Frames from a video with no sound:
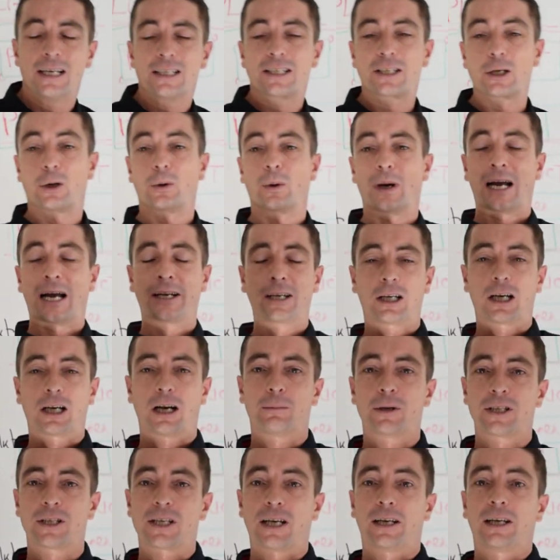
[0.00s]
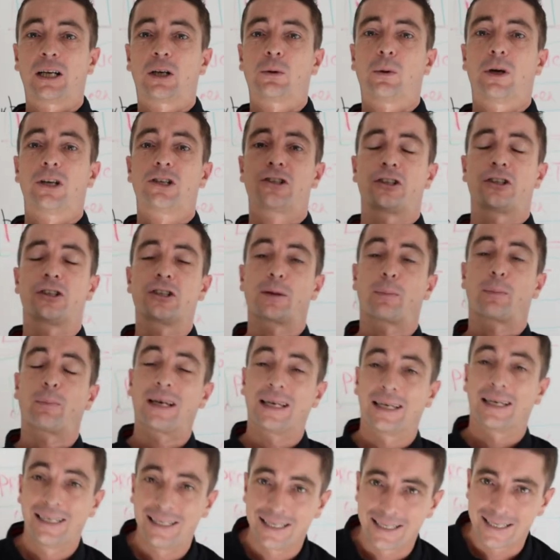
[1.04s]
So any comments, any questions,
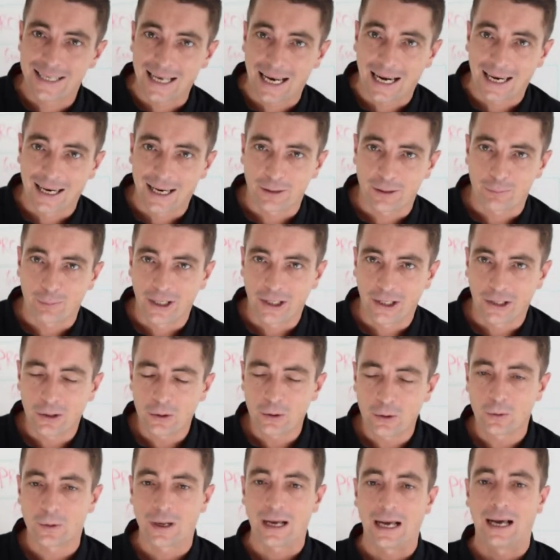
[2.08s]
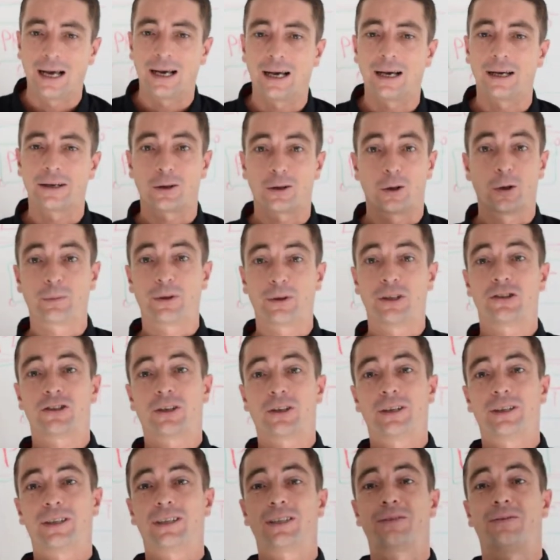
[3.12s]
please let me know, and I hope you
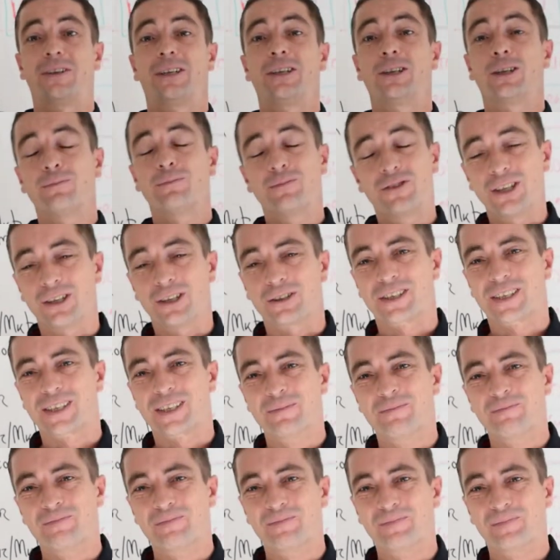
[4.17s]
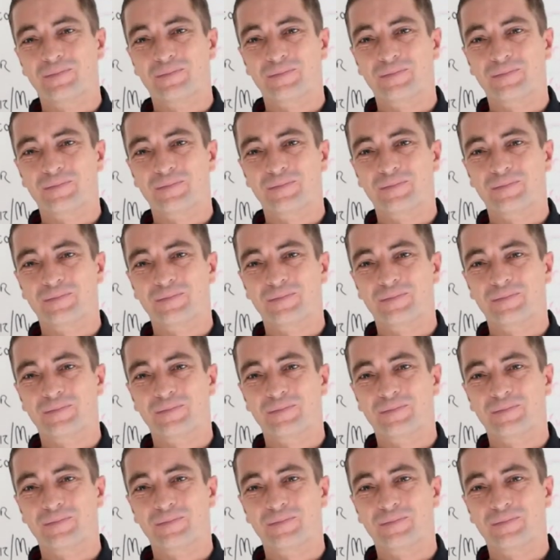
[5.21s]
enjoyed this video. Cheers.